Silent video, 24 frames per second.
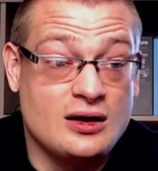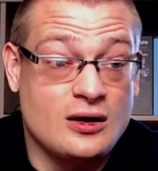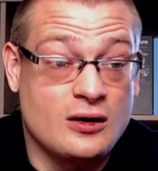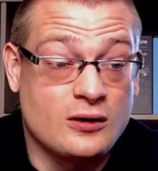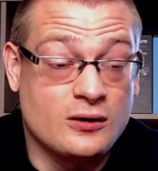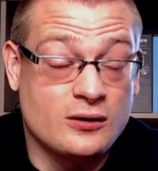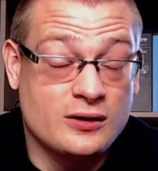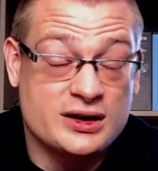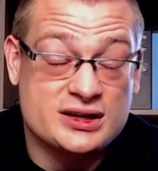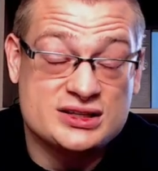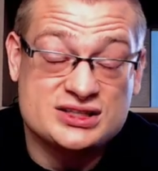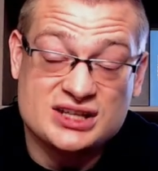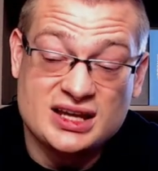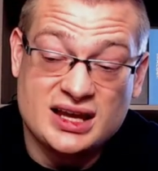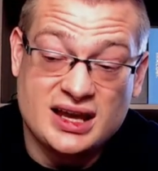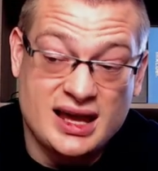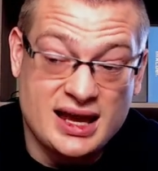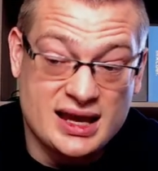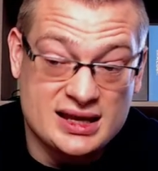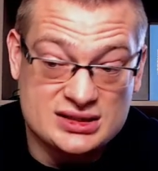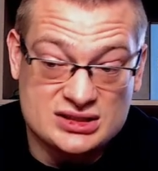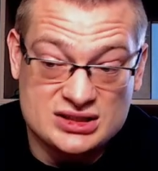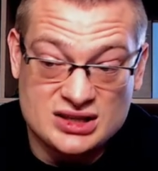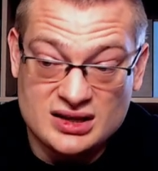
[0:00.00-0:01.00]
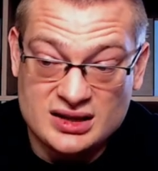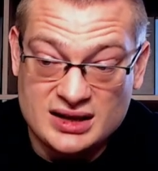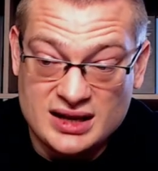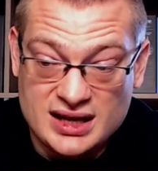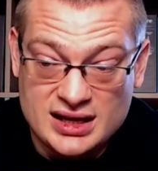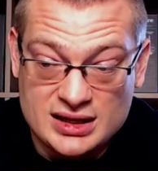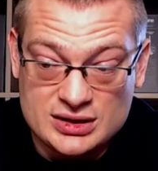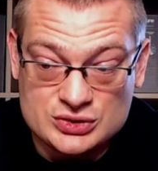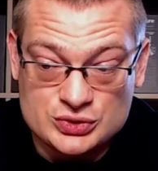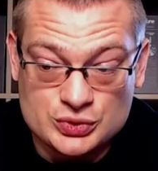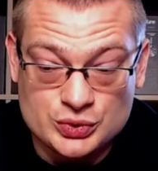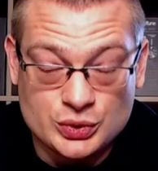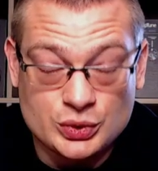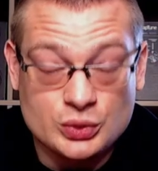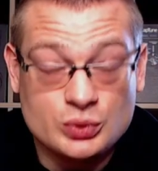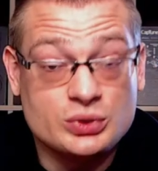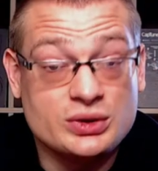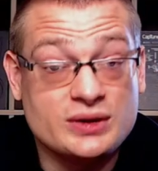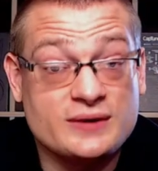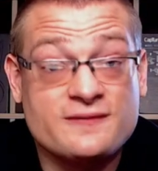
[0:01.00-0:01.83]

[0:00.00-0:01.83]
RHA has done a truly